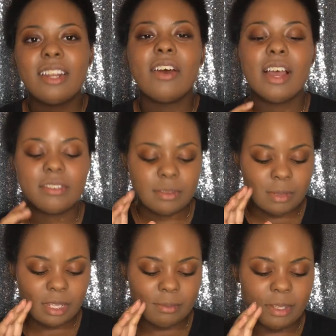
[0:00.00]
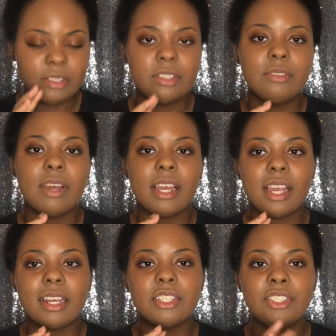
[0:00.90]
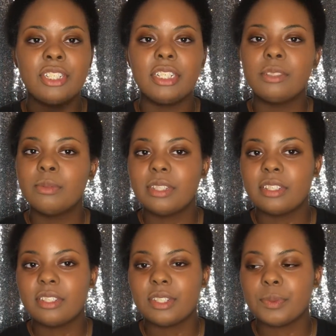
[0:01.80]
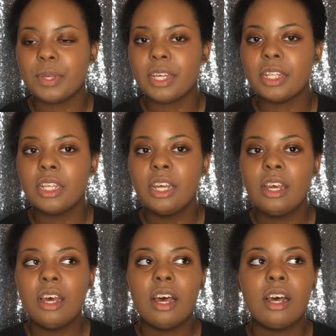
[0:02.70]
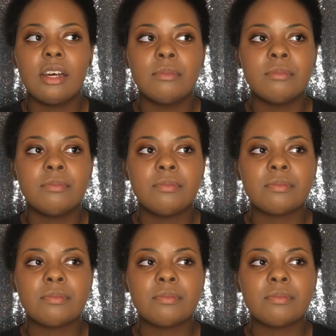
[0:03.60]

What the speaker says: Now I have something to admit too. I kind of cheated with this as well. On